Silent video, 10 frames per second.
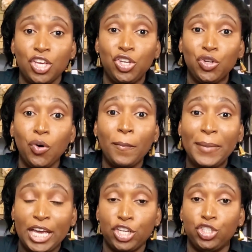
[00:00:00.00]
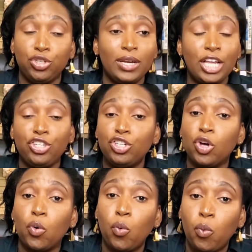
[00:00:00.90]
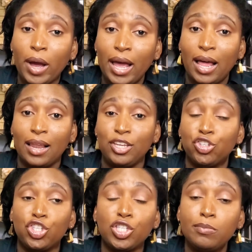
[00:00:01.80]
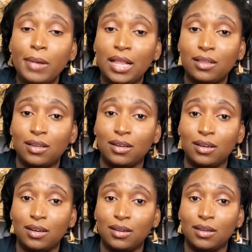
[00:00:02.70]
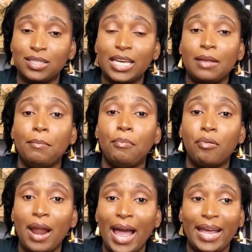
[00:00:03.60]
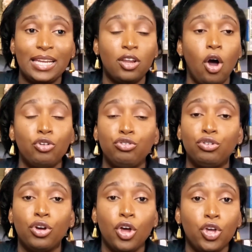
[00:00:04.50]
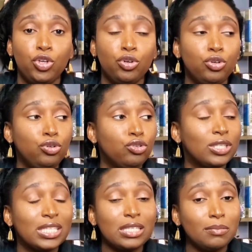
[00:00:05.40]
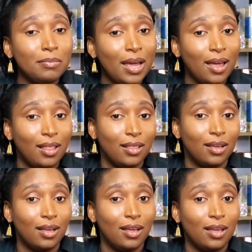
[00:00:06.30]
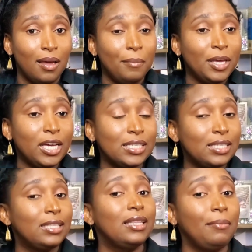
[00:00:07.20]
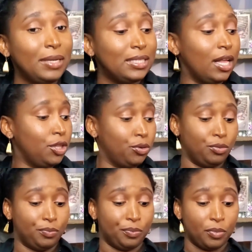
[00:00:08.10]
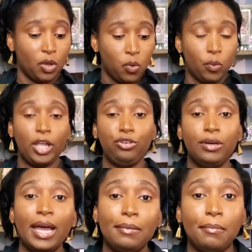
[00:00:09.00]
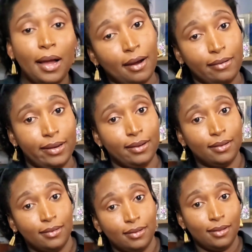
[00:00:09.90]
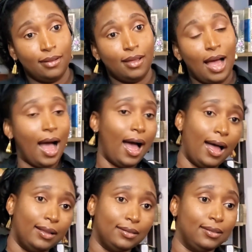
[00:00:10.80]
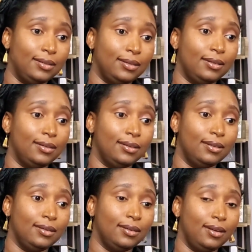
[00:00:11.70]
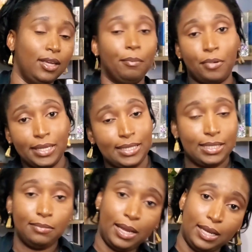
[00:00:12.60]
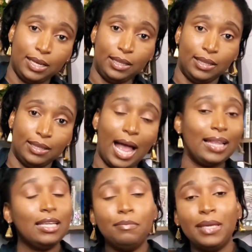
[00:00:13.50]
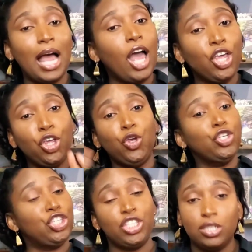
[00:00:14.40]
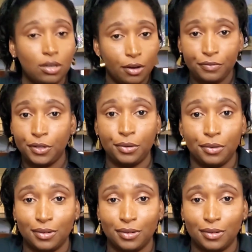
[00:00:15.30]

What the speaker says: making sure that you look well, you smell good, taking pride in how you smell. Because let me tell you, when you get married and your breath smelling, that can be a huge turn off, It